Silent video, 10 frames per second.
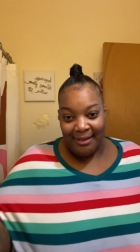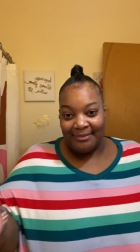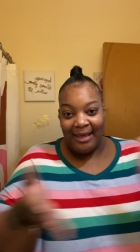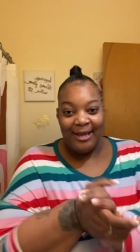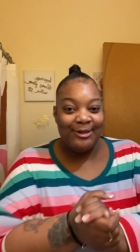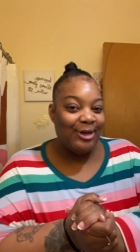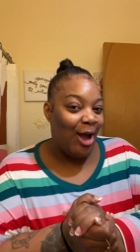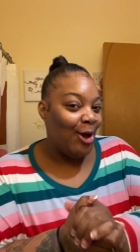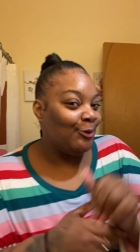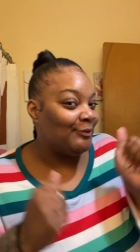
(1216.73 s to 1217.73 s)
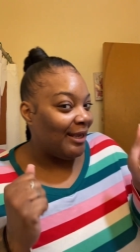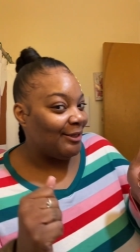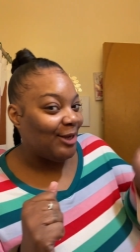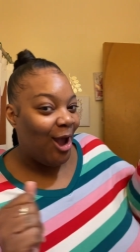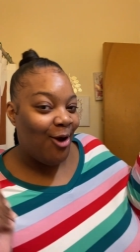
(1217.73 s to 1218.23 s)
Thank y'all, thank
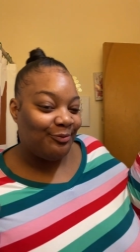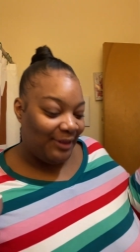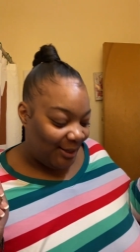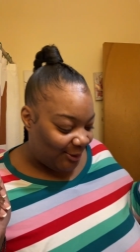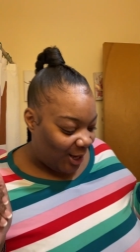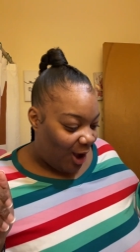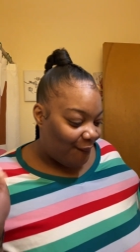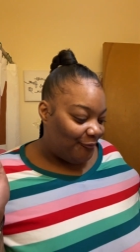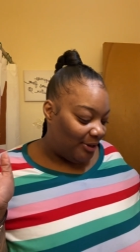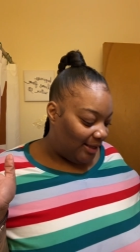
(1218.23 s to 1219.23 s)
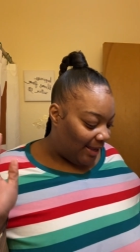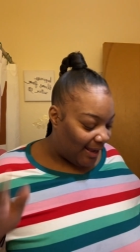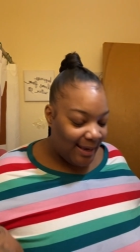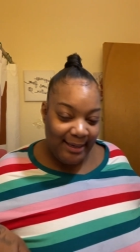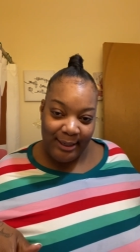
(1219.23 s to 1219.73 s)
y'all, thank y'all for
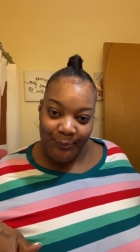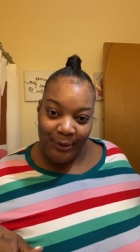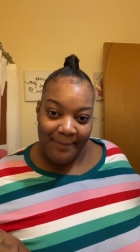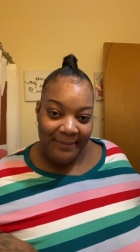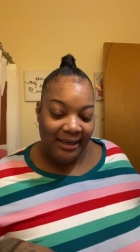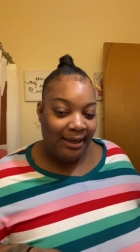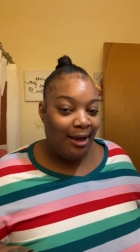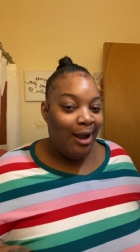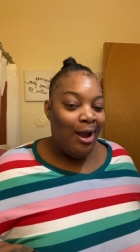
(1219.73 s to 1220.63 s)
hanging with me.